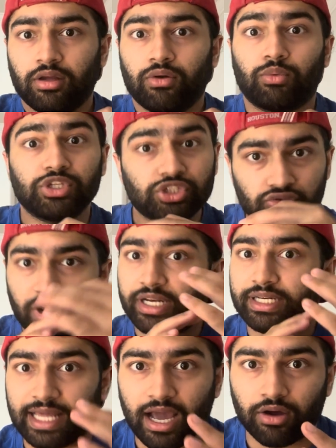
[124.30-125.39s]
Once you write it
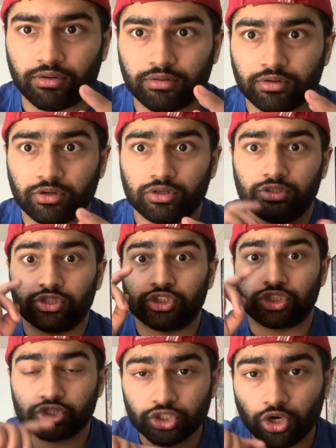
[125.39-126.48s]
down,
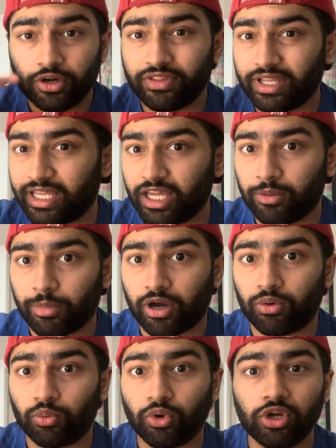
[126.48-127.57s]
start thinking
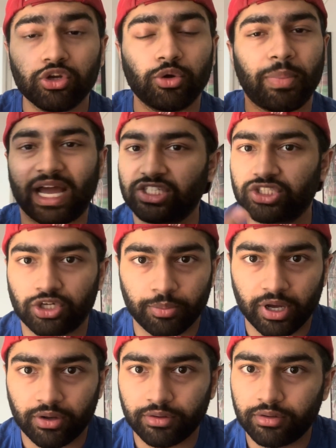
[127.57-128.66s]
about what you're passionate
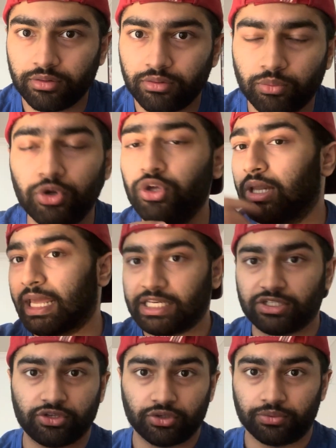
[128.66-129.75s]
about. What do you like
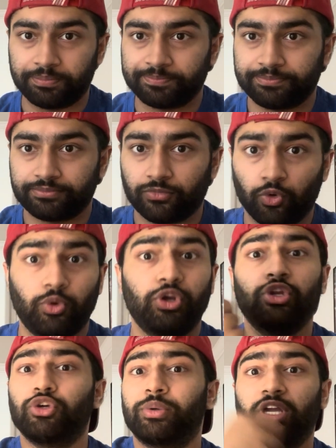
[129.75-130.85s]
to do? What are you
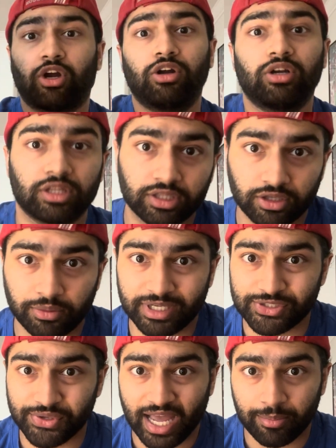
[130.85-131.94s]
doing currently that makes
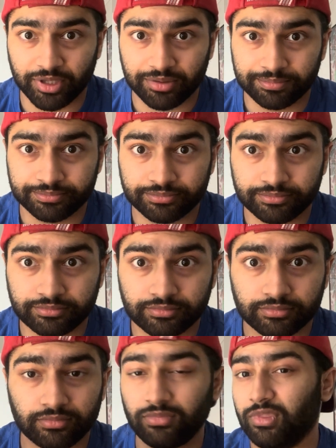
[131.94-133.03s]
you happy?
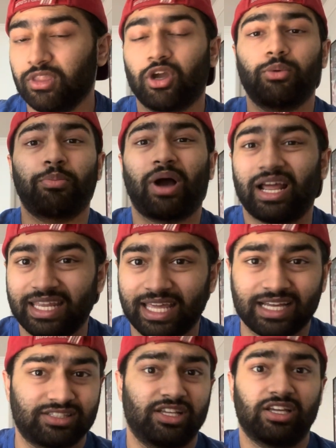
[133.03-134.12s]
It could be
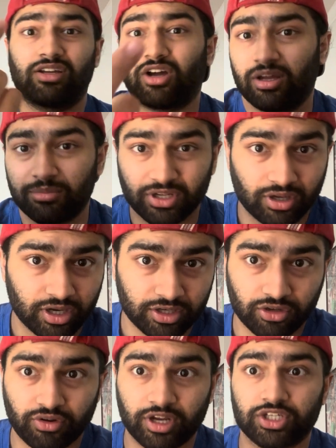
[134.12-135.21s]
podcasting, content
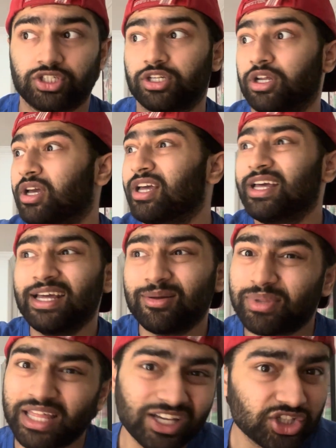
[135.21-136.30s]
creation,
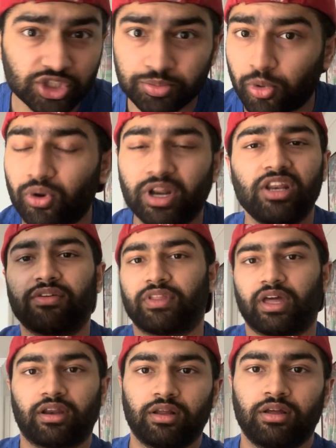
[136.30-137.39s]
playing a sport, any of
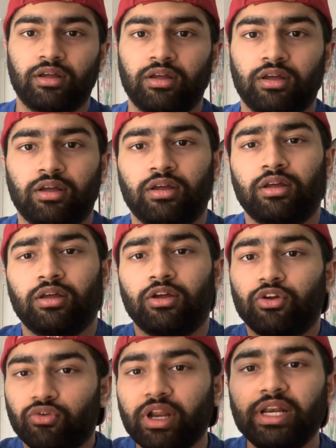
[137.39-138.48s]
that.
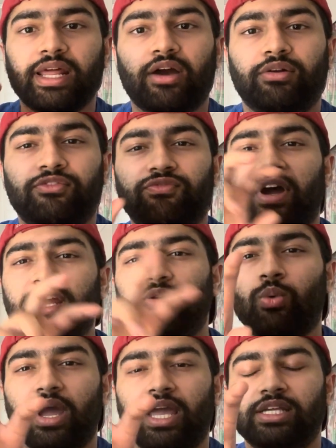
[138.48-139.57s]
Write down, find
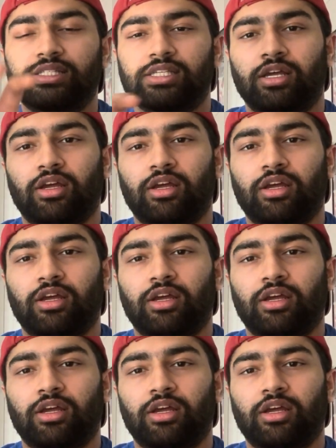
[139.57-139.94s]
ways